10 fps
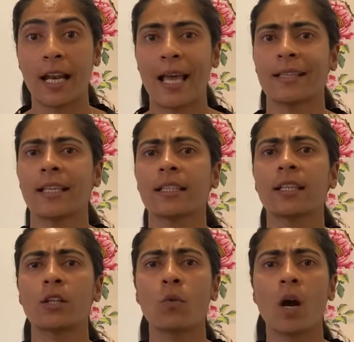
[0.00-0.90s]
I think
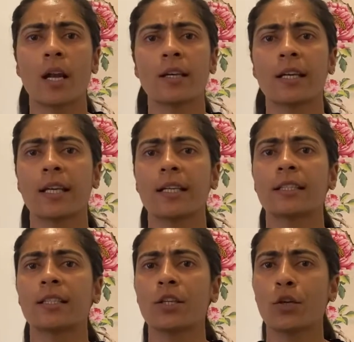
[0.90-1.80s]
the 200 is
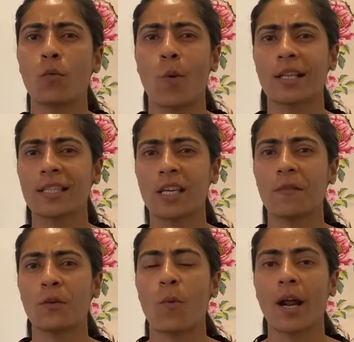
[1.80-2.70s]
the new
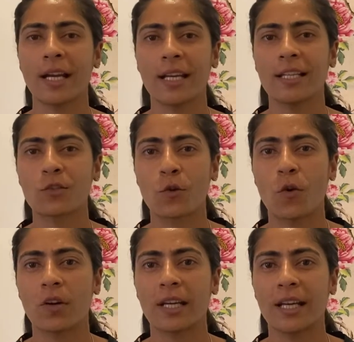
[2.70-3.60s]
170-180
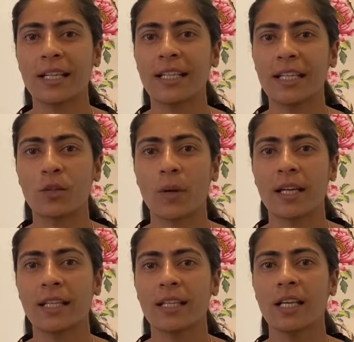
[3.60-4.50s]
score in
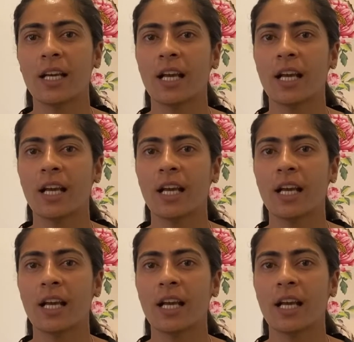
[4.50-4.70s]
T20.